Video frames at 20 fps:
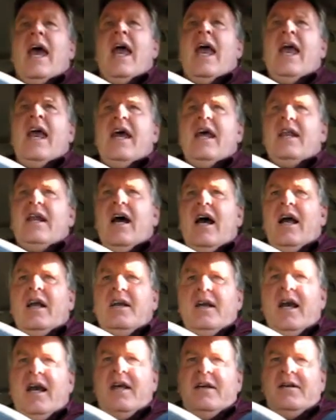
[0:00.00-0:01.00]
And
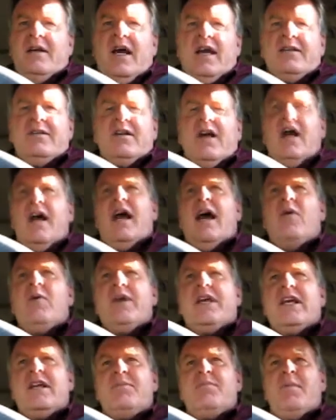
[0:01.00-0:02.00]
I saw how
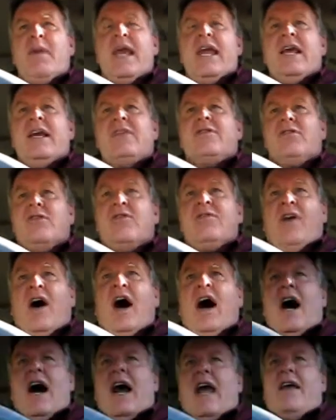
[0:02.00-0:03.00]
we could
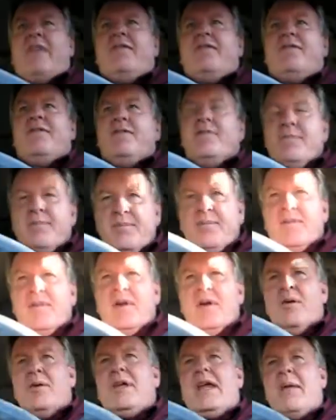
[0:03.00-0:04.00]
survive,
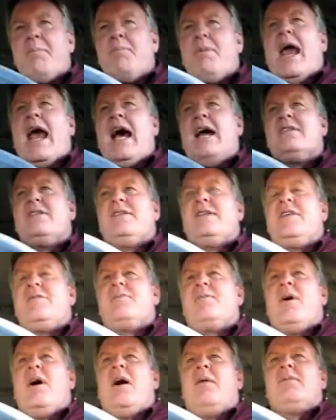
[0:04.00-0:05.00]
get past these
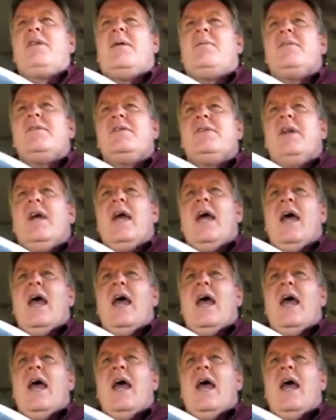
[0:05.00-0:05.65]
problems.